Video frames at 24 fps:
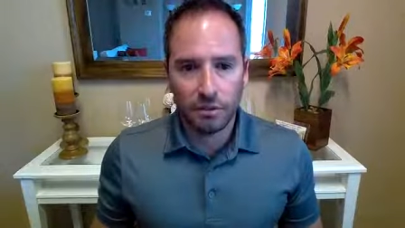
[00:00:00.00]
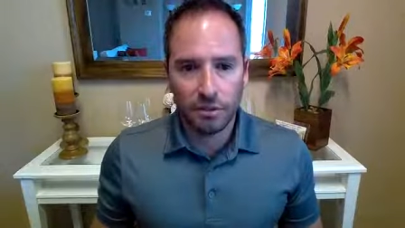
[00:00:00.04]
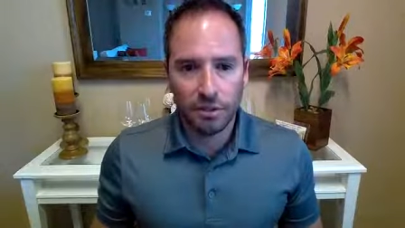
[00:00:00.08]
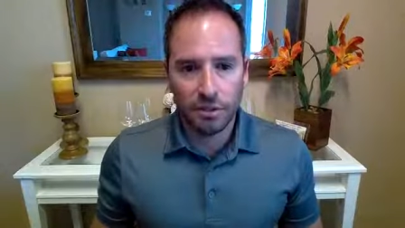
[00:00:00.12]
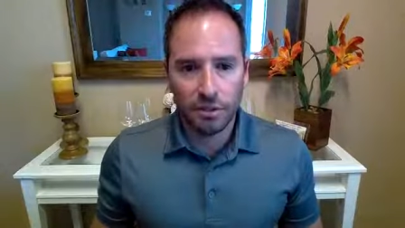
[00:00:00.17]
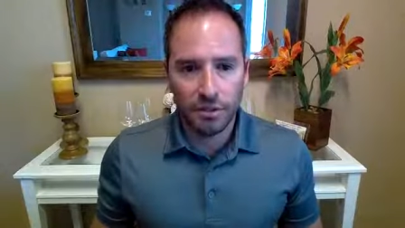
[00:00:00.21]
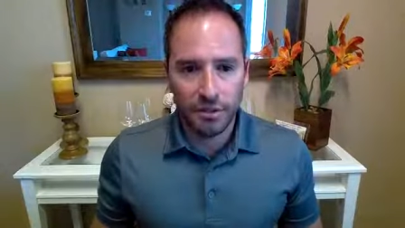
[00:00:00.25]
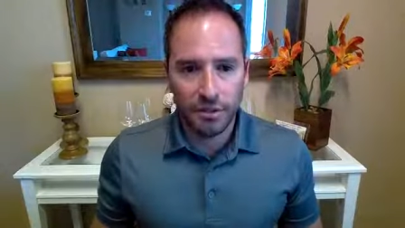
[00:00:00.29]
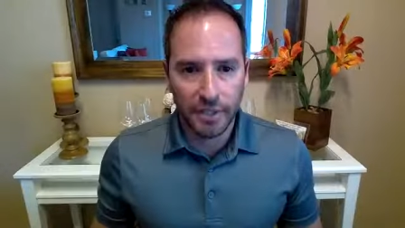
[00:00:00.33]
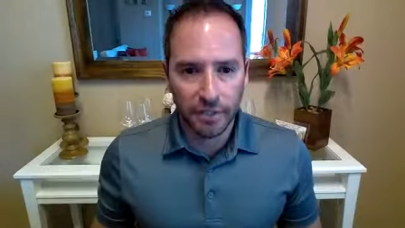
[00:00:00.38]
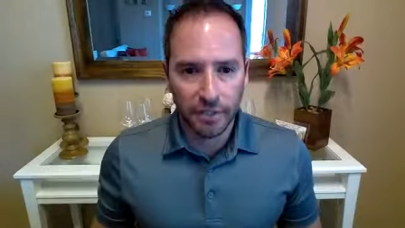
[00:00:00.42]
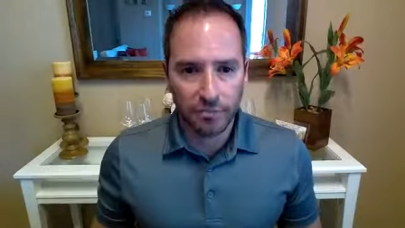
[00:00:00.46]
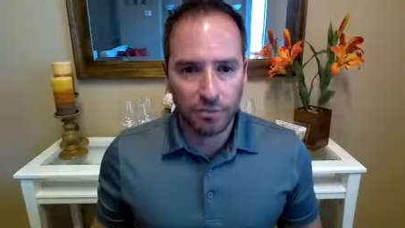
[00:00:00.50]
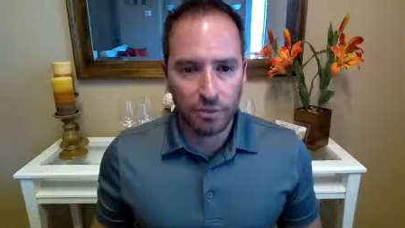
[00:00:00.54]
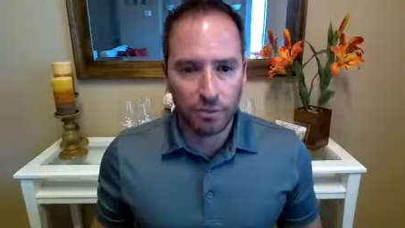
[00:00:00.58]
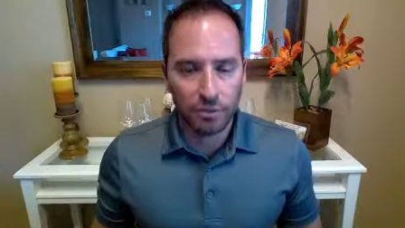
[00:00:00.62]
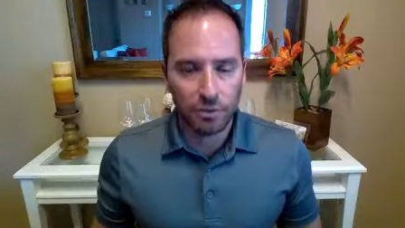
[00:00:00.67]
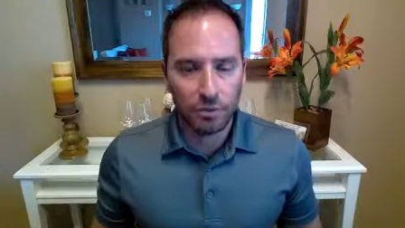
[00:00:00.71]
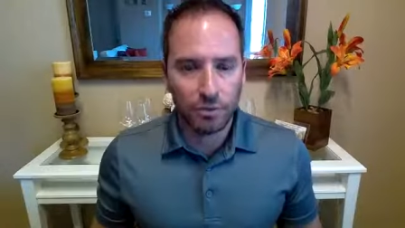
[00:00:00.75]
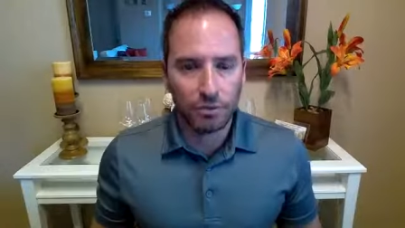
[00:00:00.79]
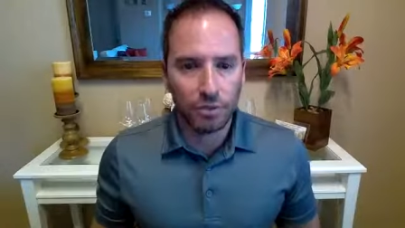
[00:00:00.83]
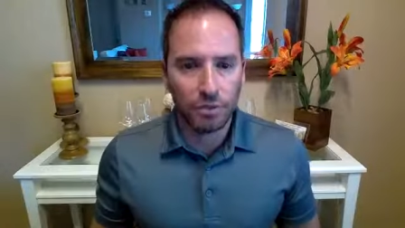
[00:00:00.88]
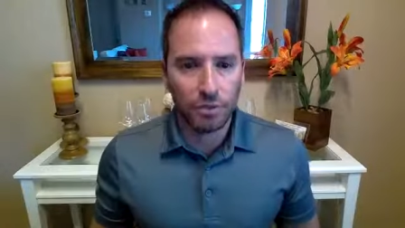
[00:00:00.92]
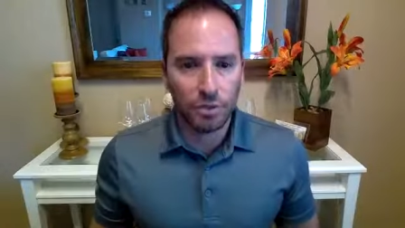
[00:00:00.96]

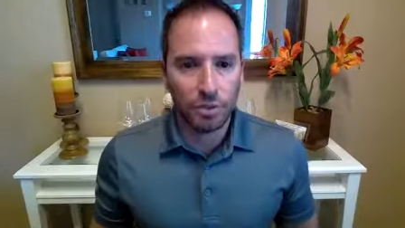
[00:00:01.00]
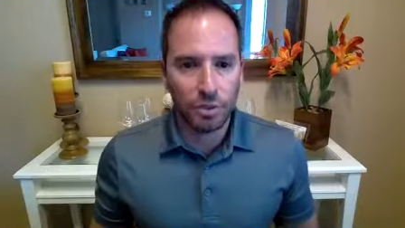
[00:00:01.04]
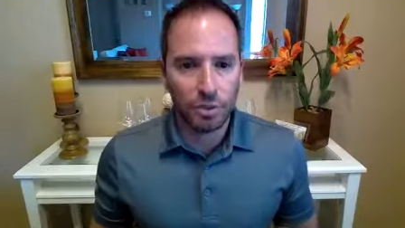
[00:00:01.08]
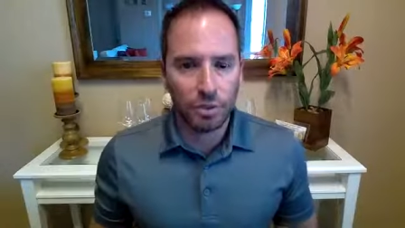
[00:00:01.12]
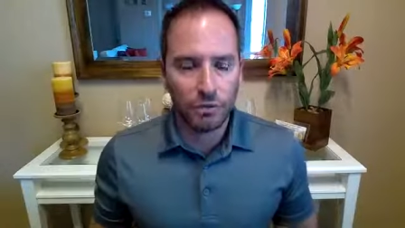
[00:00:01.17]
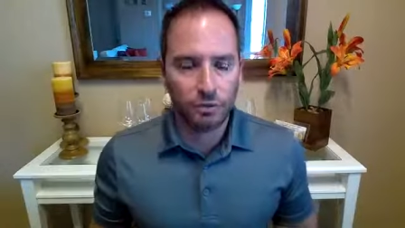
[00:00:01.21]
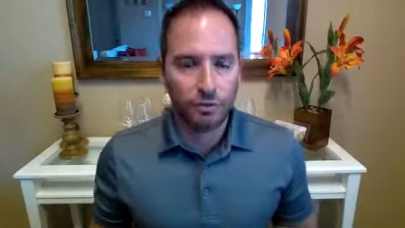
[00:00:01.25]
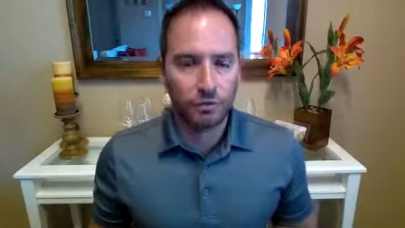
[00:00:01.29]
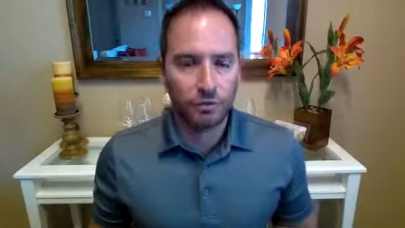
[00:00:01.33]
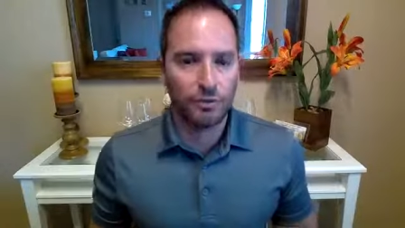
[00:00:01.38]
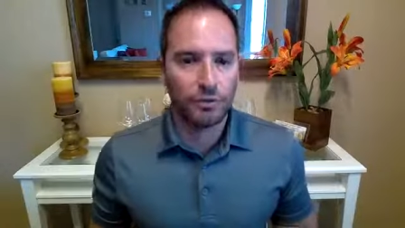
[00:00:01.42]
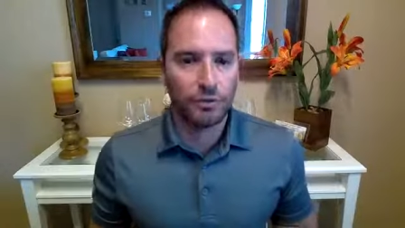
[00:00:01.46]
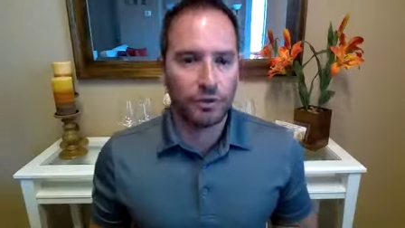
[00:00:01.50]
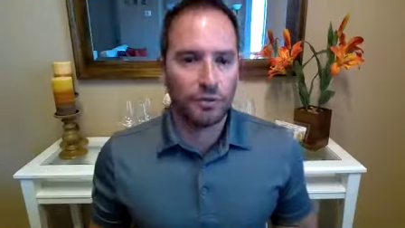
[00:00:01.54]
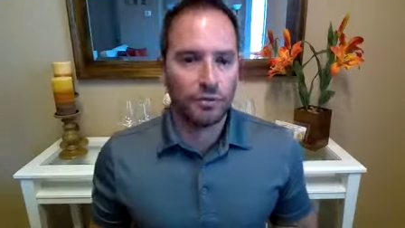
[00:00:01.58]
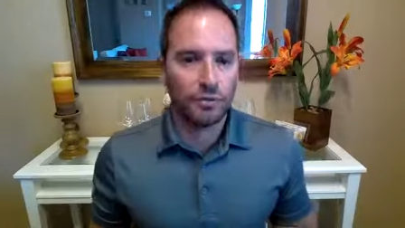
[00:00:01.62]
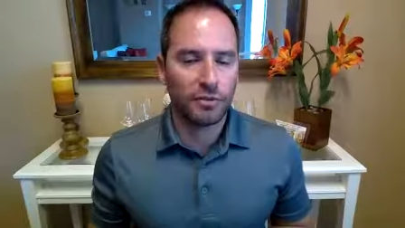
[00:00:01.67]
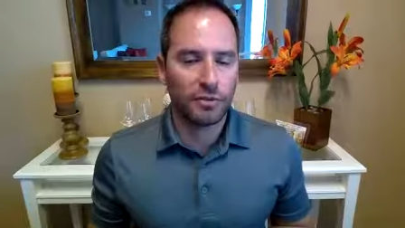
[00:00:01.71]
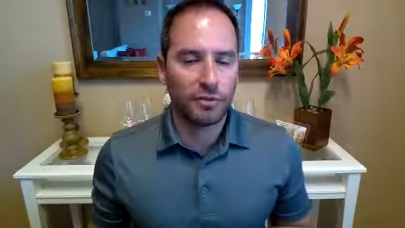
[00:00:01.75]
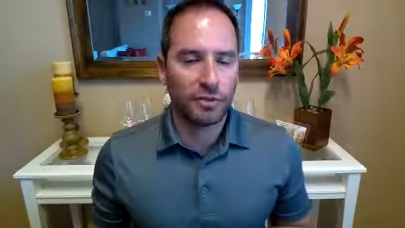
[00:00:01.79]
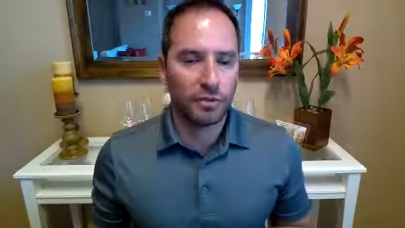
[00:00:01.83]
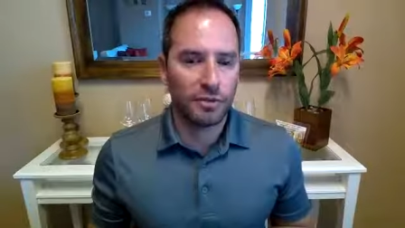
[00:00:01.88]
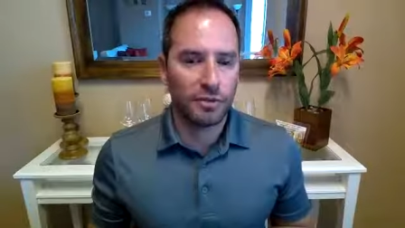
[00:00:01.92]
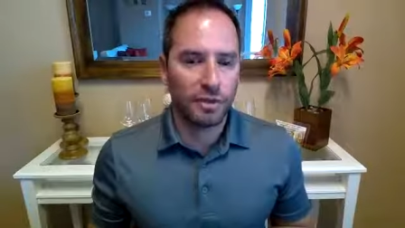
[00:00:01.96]
endeavor worth of
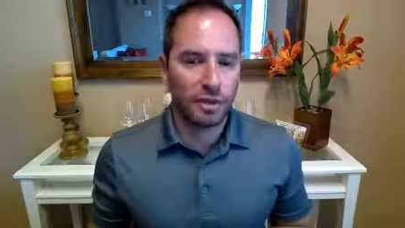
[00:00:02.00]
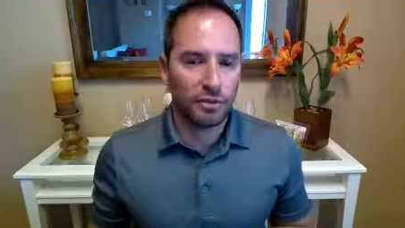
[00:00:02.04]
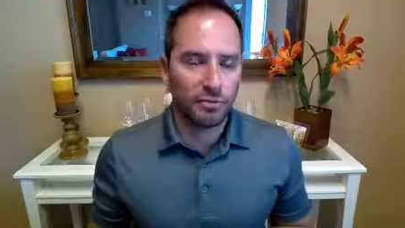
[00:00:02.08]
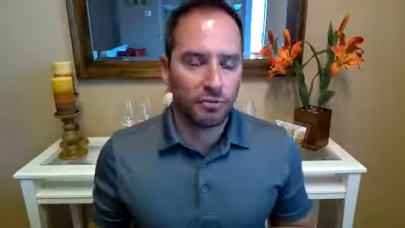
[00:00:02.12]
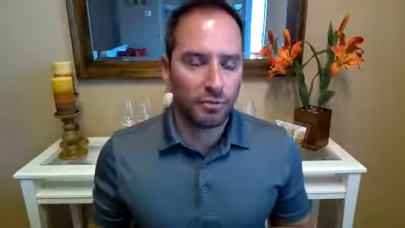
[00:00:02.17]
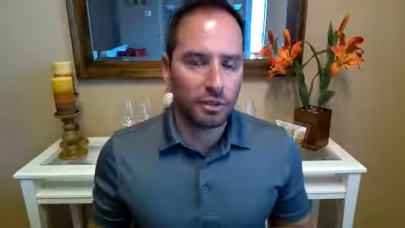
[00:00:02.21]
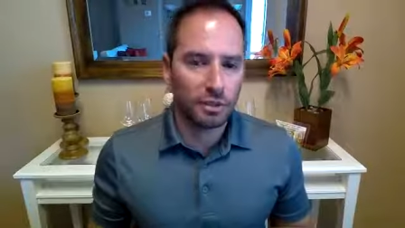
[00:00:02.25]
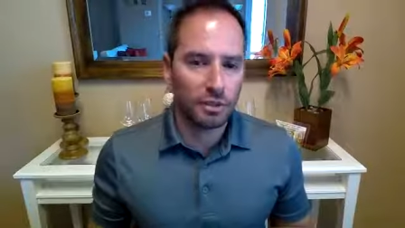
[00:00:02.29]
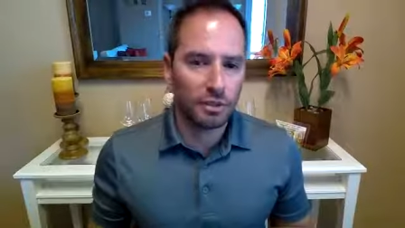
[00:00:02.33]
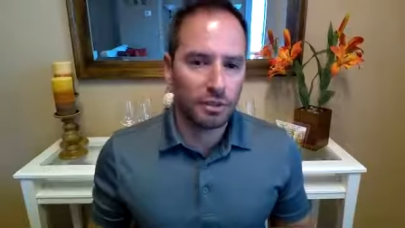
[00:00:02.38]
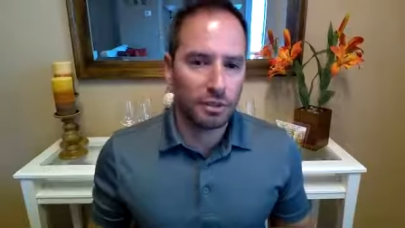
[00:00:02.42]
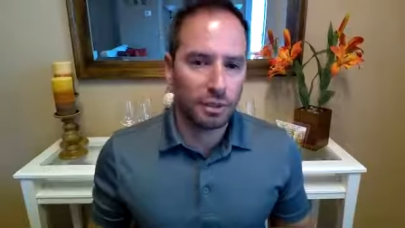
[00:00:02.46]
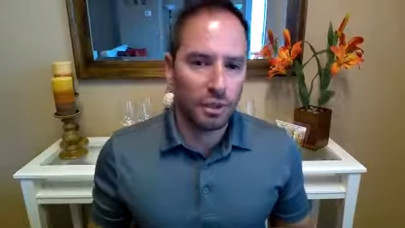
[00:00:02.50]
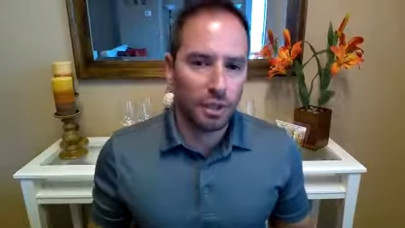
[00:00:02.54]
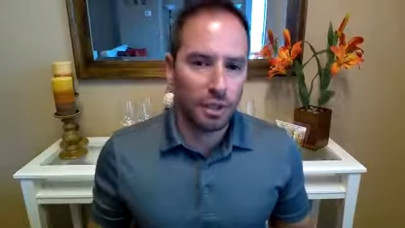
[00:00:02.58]
such effort,